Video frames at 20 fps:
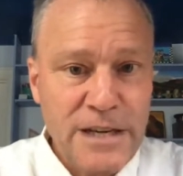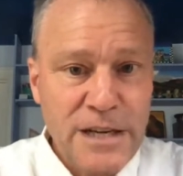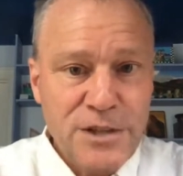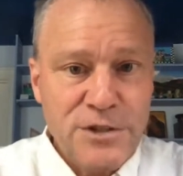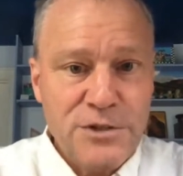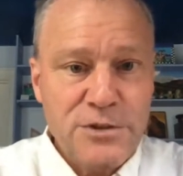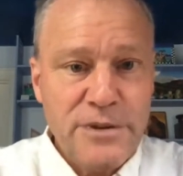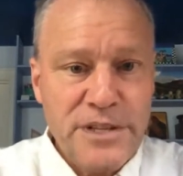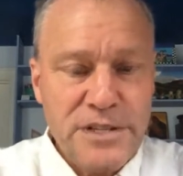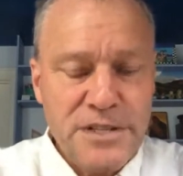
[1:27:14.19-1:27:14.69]

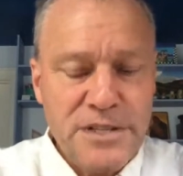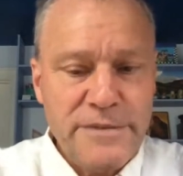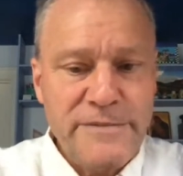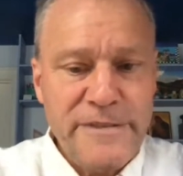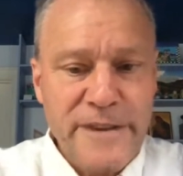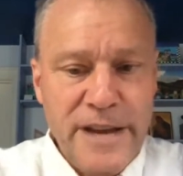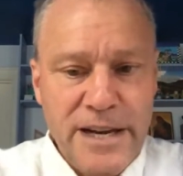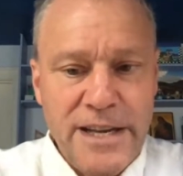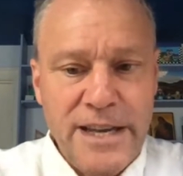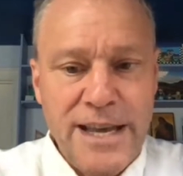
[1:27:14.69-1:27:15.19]
So he's
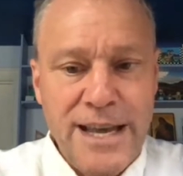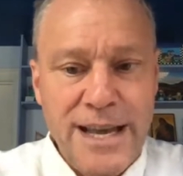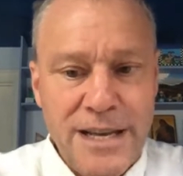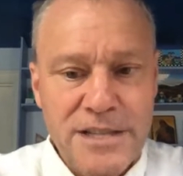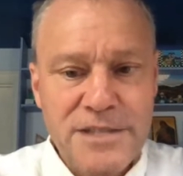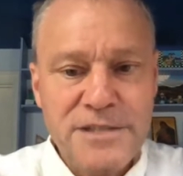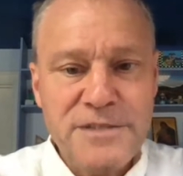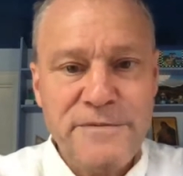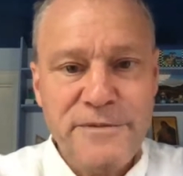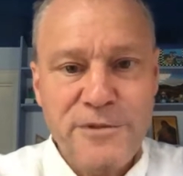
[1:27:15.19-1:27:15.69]
defending
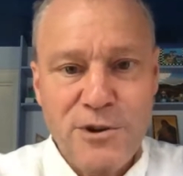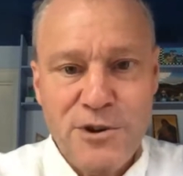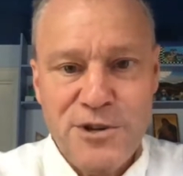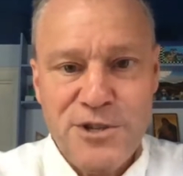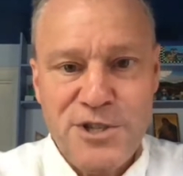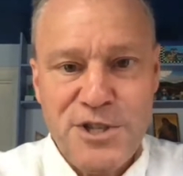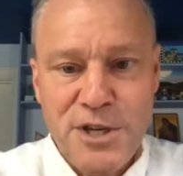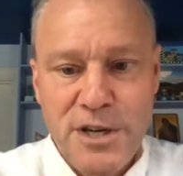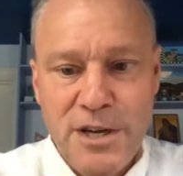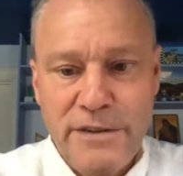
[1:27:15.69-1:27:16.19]
his
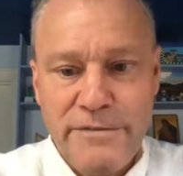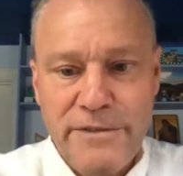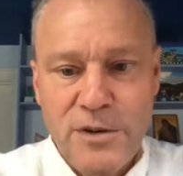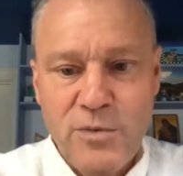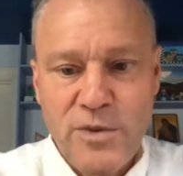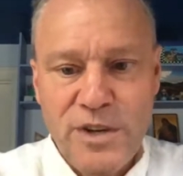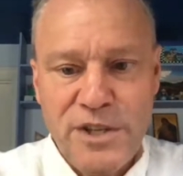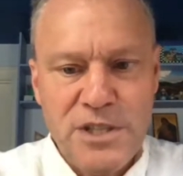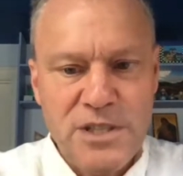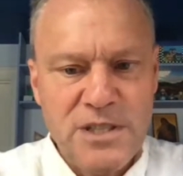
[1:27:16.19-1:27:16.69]
version of it,
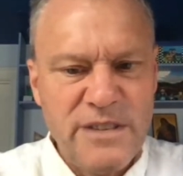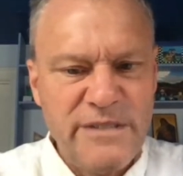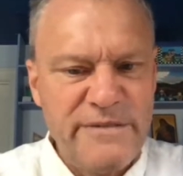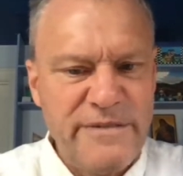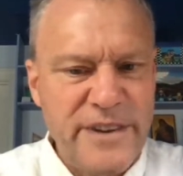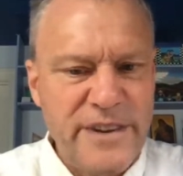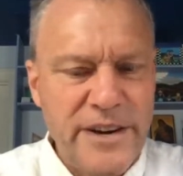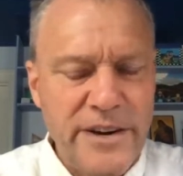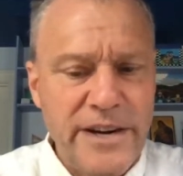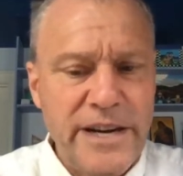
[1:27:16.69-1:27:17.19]
which is a
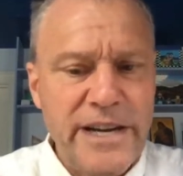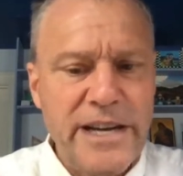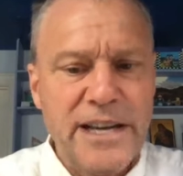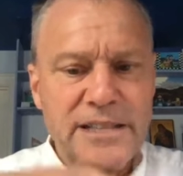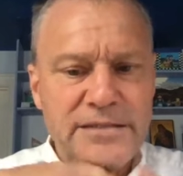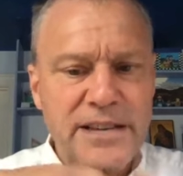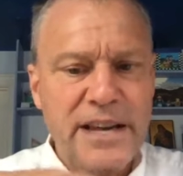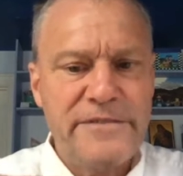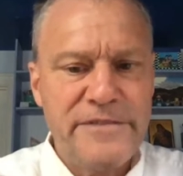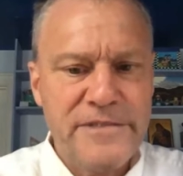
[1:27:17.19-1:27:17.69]
very,
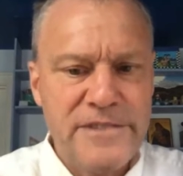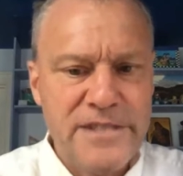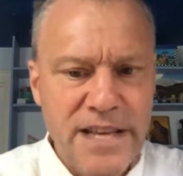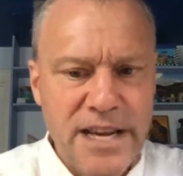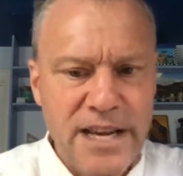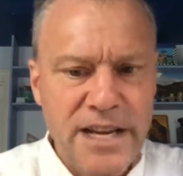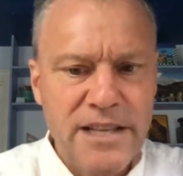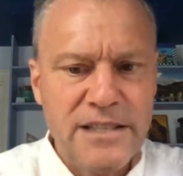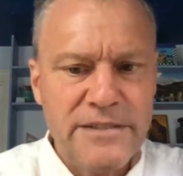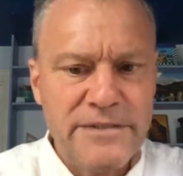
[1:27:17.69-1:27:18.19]
as I've
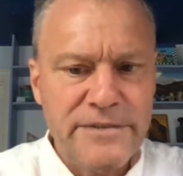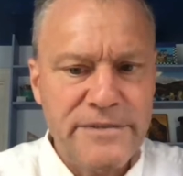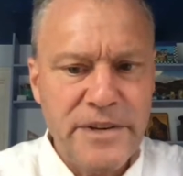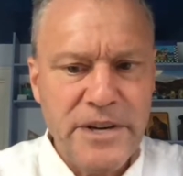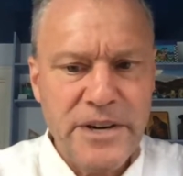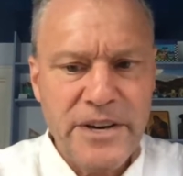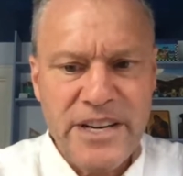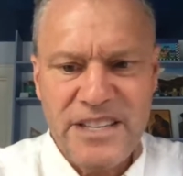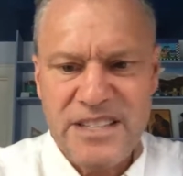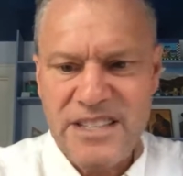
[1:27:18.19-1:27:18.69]
said, is
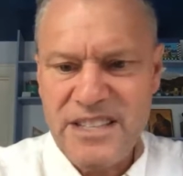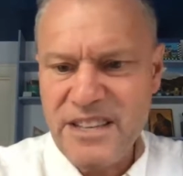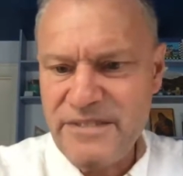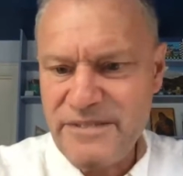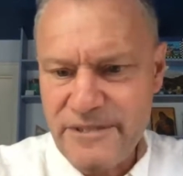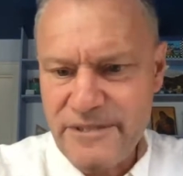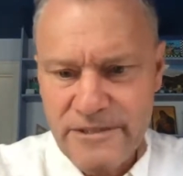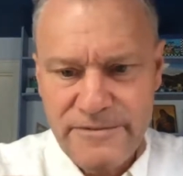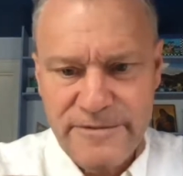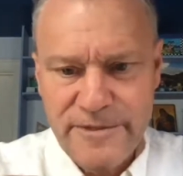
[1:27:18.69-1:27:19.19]
very
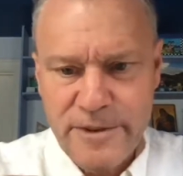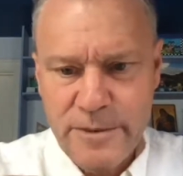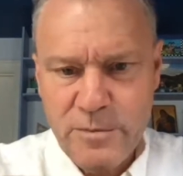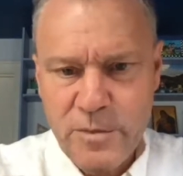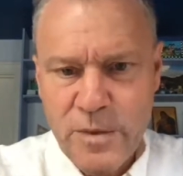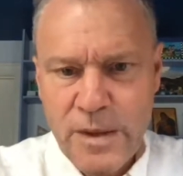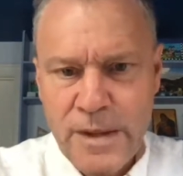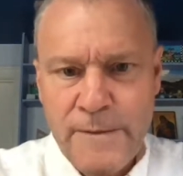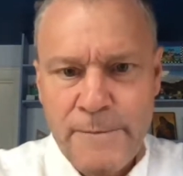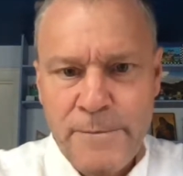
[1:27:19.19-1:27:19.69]
different
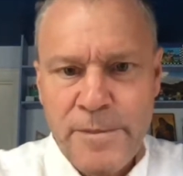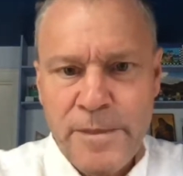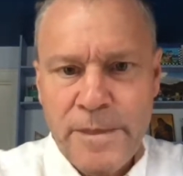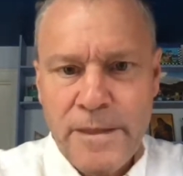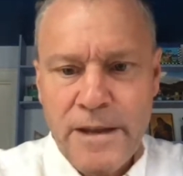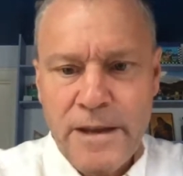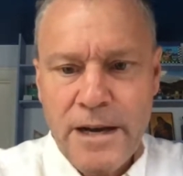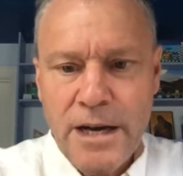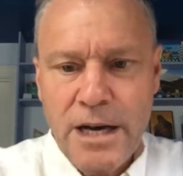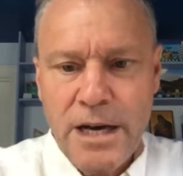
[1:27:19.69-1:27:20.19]
from
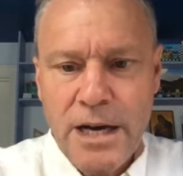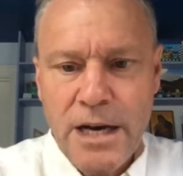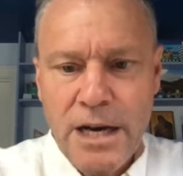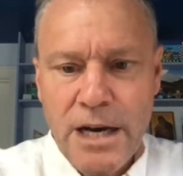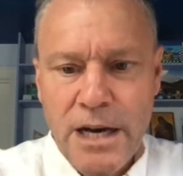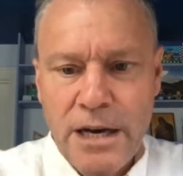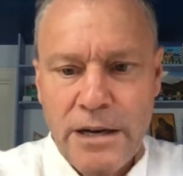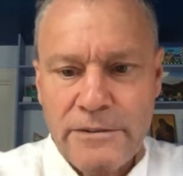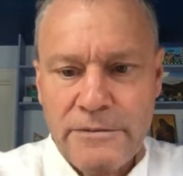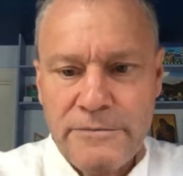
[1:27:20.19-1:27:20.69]

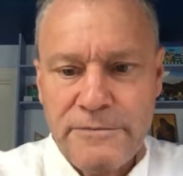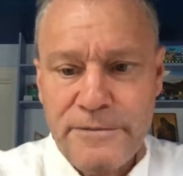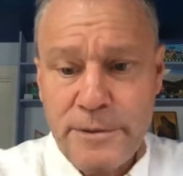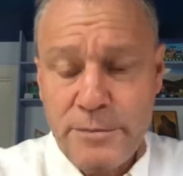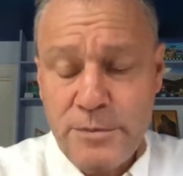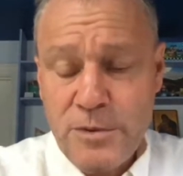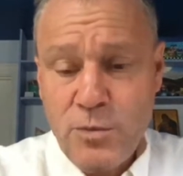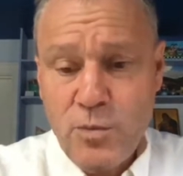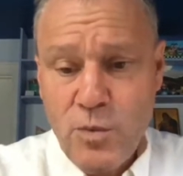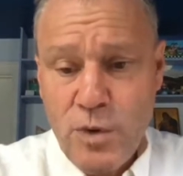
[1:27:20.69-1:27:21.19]

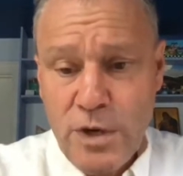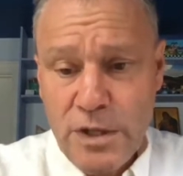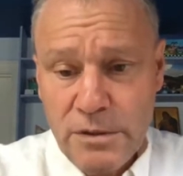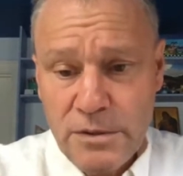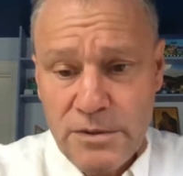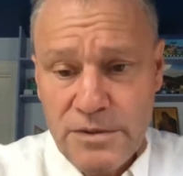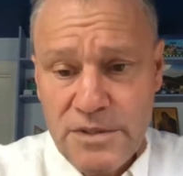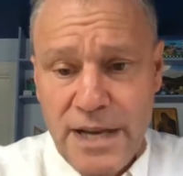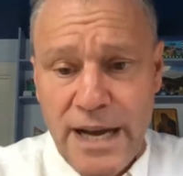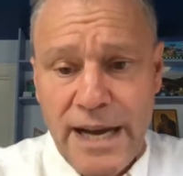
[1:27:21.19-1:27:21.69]
what
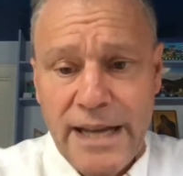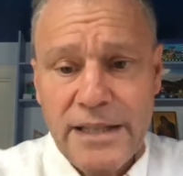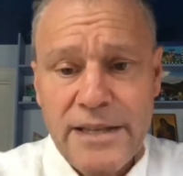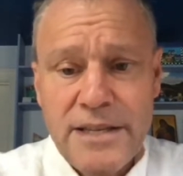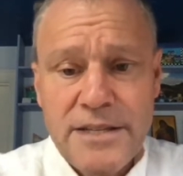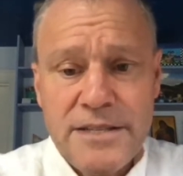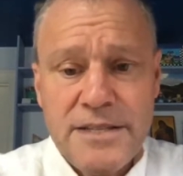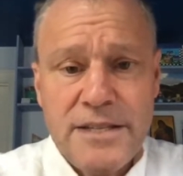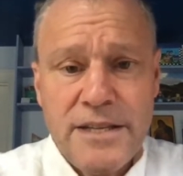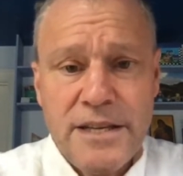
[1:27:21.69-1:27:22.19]

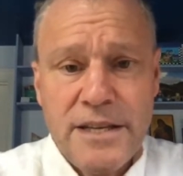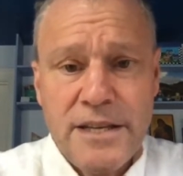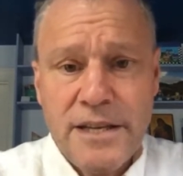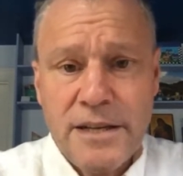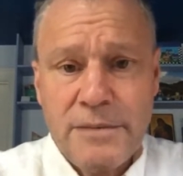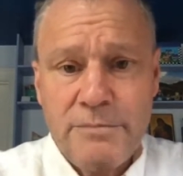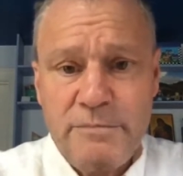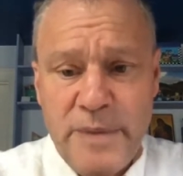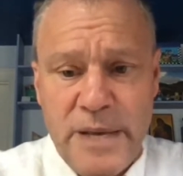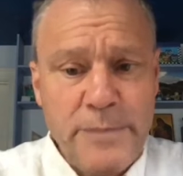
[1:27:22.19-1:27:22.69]
Lucileus did,
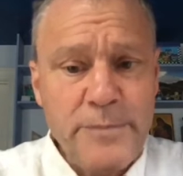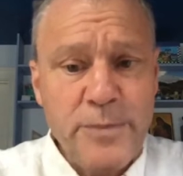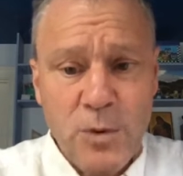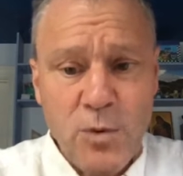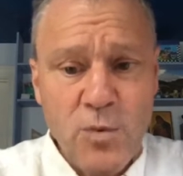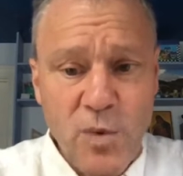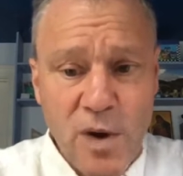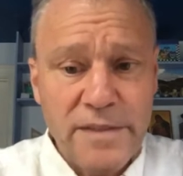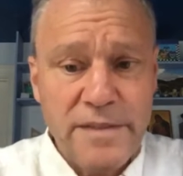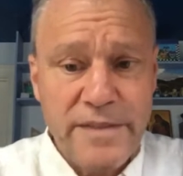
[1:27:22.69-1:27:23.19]
and people
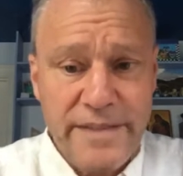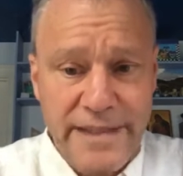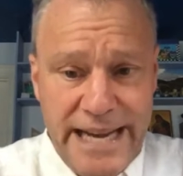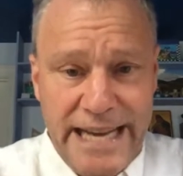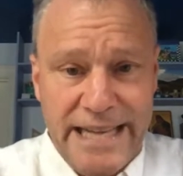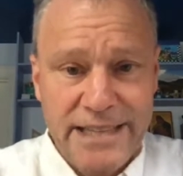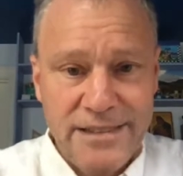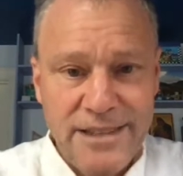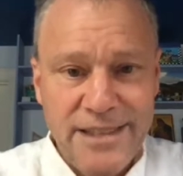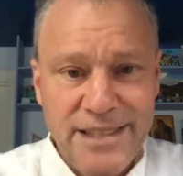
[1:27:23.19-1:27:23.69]
want
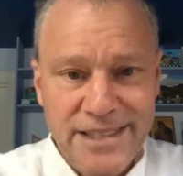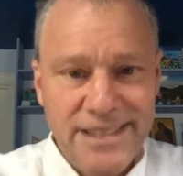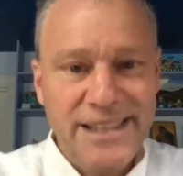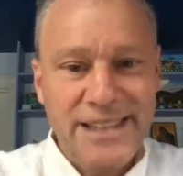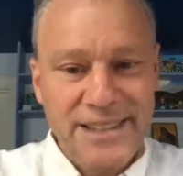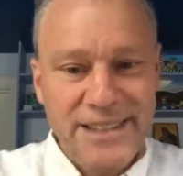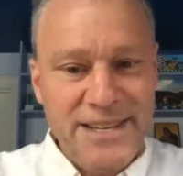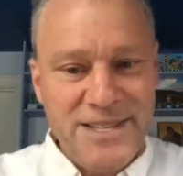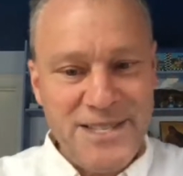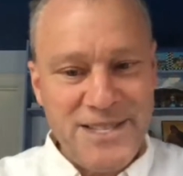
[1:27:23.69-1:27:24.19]
that. At
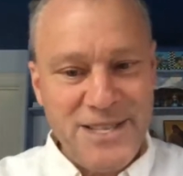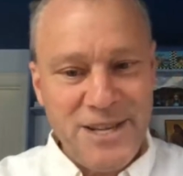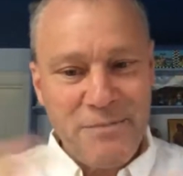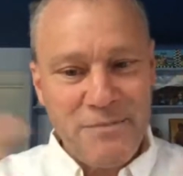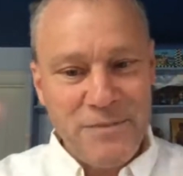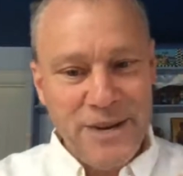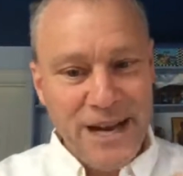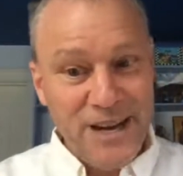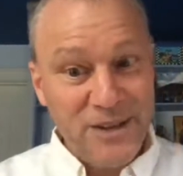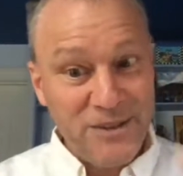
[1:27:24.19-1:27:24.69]
least
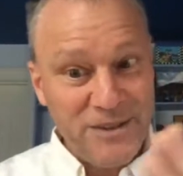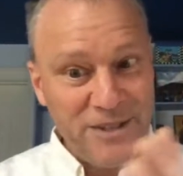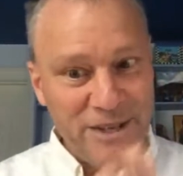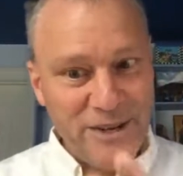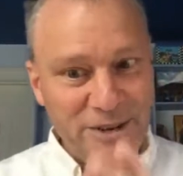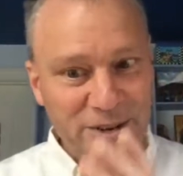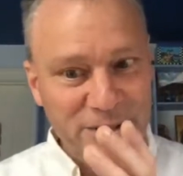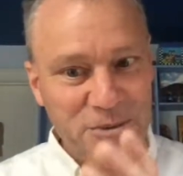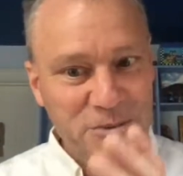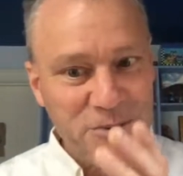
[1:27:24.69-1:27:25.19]
some out there
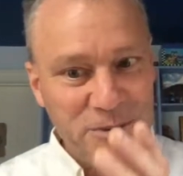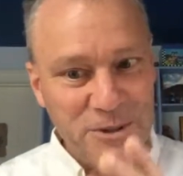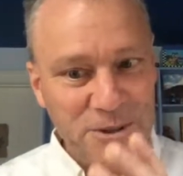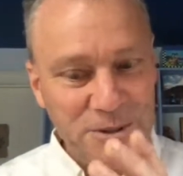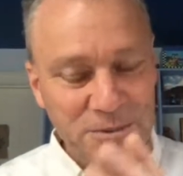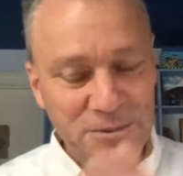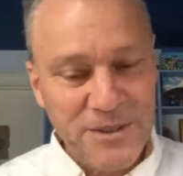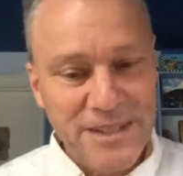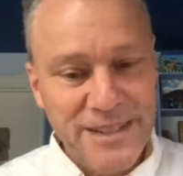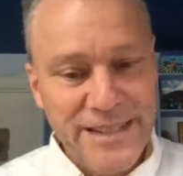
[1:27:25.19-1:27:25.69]
in the world
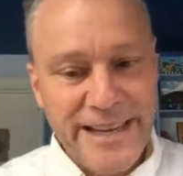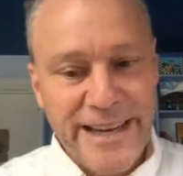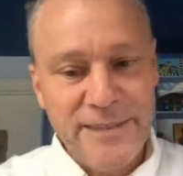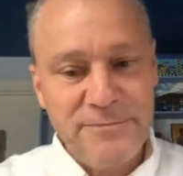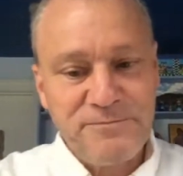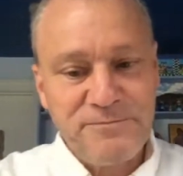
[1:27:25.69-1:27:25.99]
want that.